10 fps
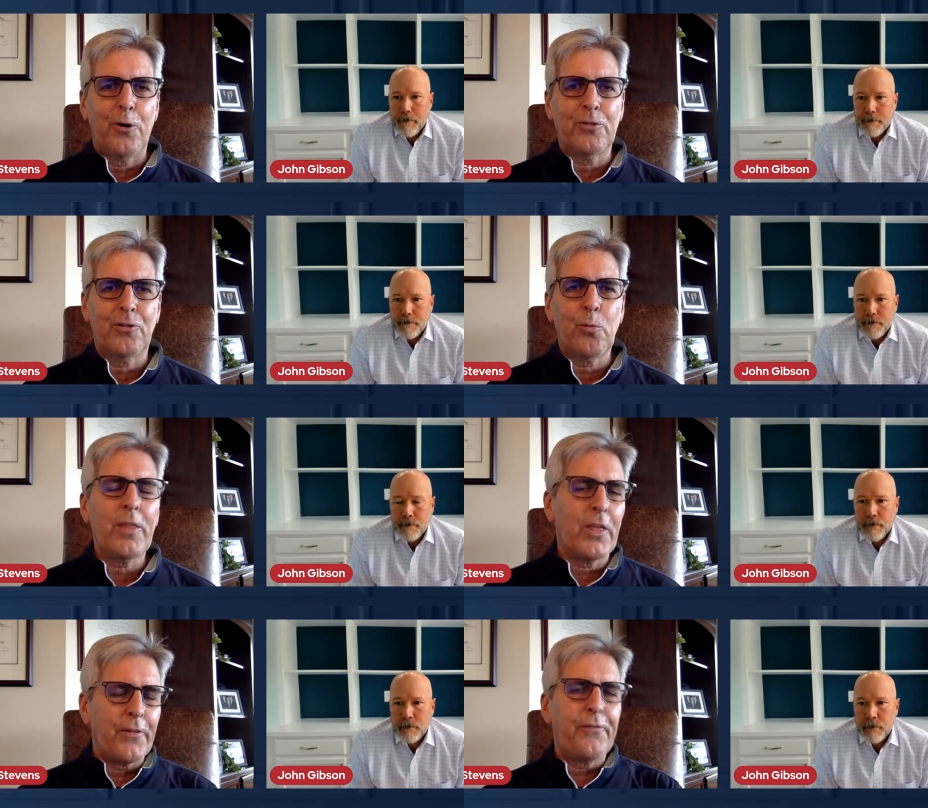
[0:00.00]
Speaker 1: folks, is
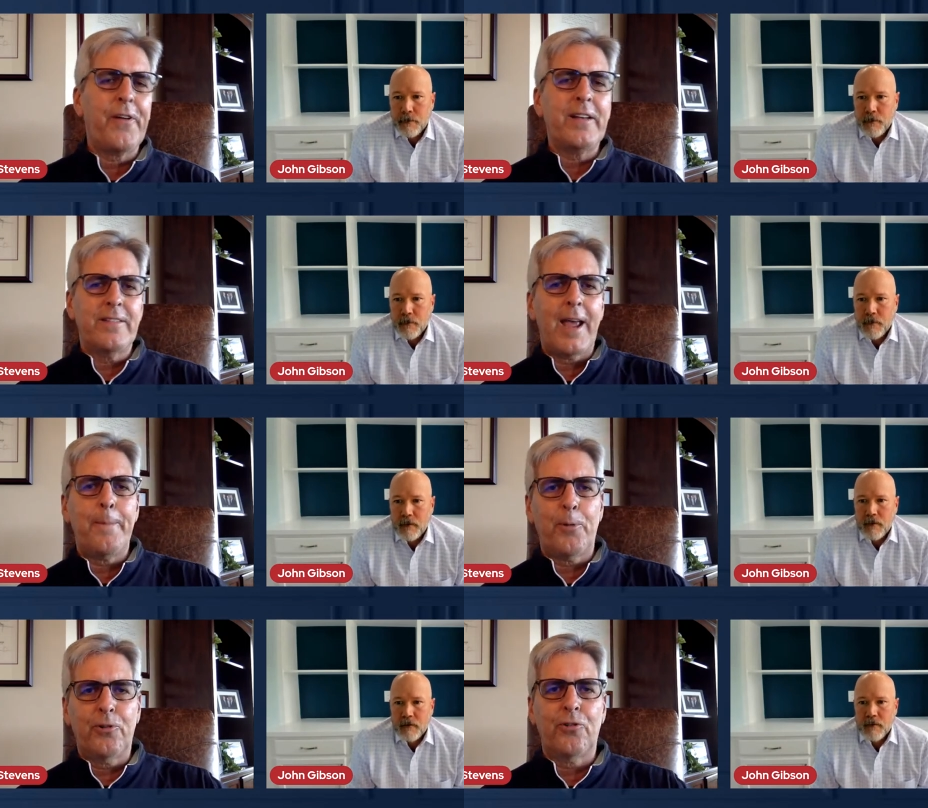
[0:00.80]
whether the Fed
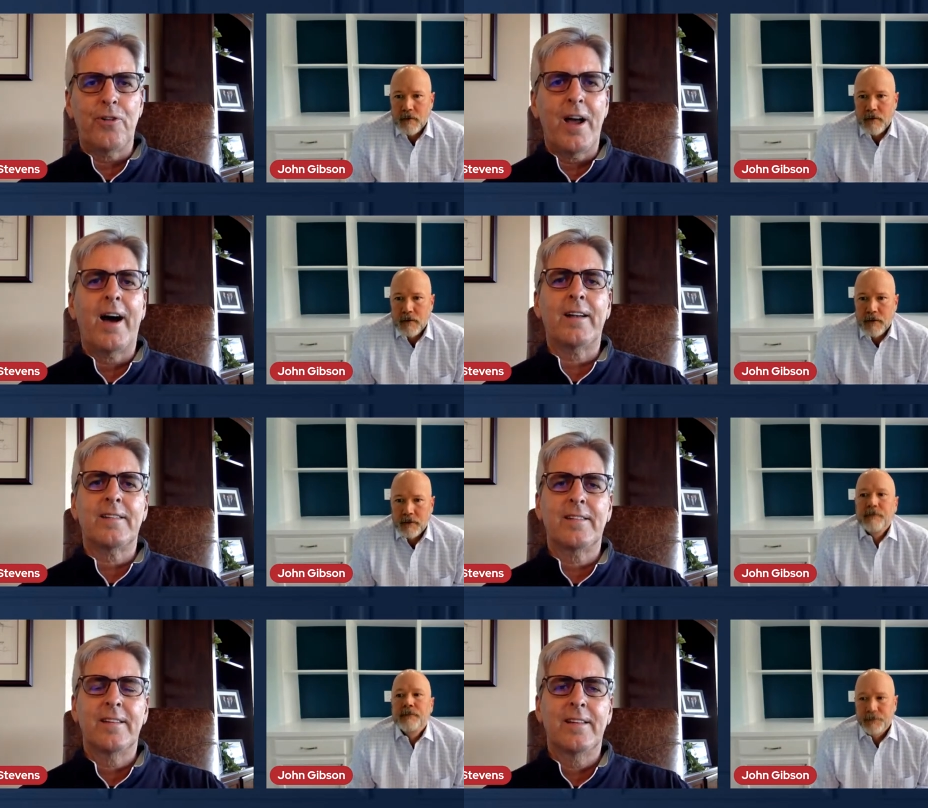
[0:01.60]
tapers or not,